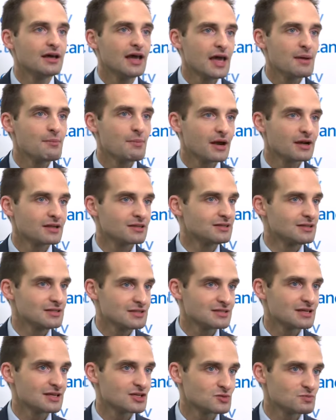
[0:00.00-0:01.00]
MRD
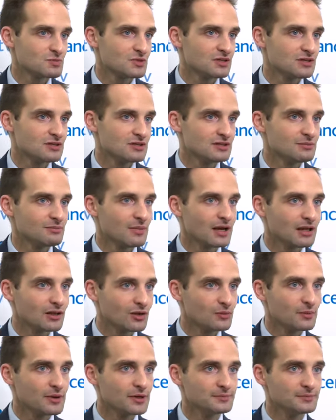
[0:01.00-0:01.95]
assessment in myeloma.